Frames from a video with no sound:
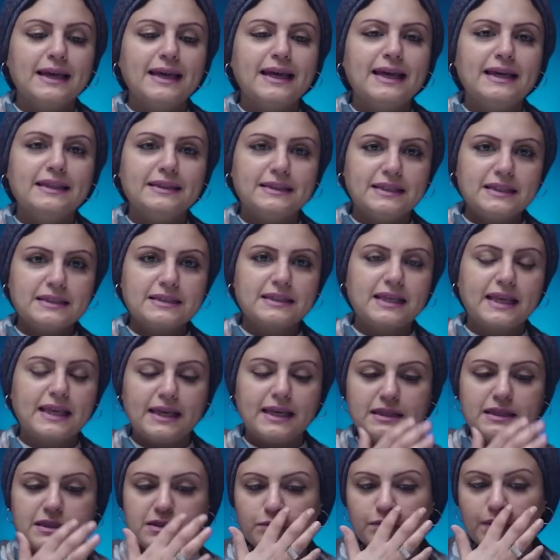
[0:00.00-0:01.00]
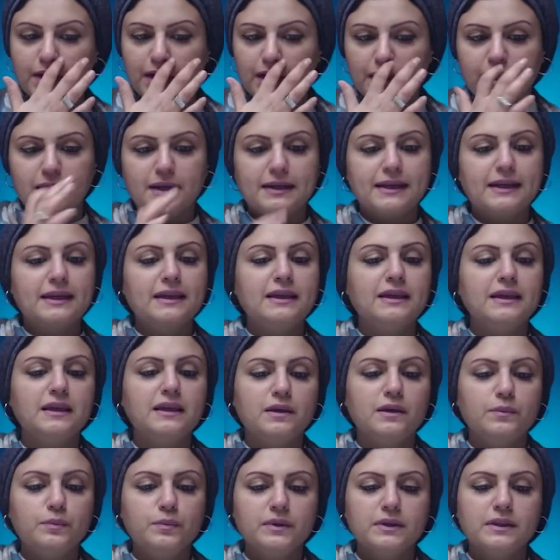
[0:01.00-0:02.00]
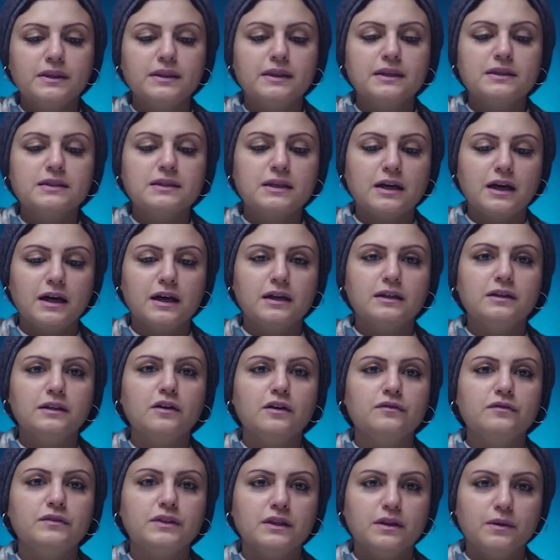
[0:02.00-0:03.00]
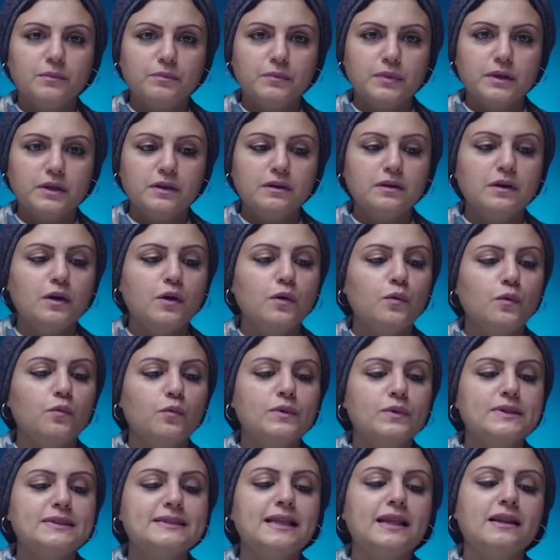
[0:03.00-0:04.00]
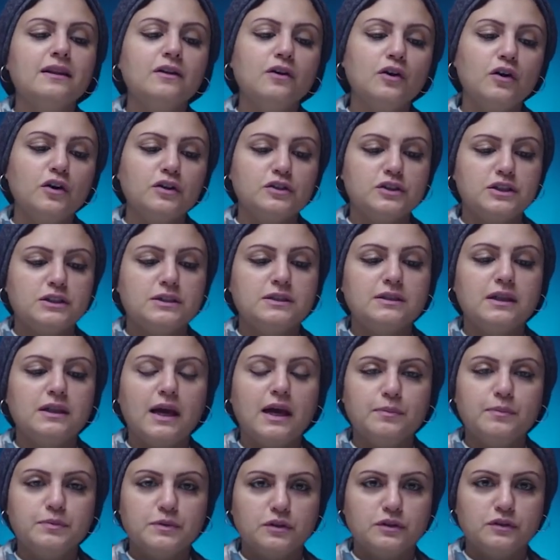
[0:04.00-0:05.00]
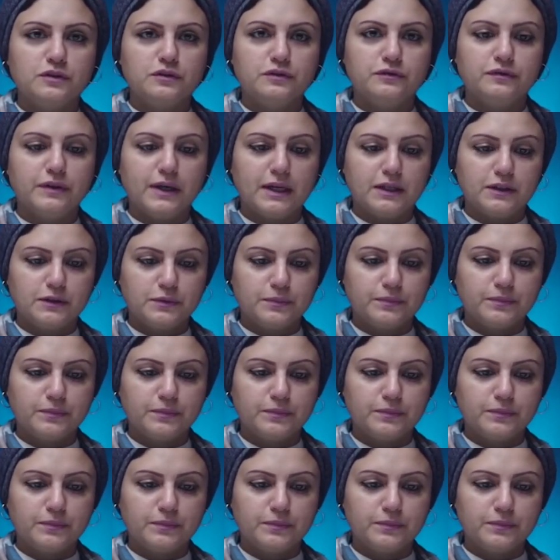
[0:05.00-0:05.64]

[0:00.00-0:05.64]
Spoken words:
In this case, we are going to keep the sign of the number with the largest absolute value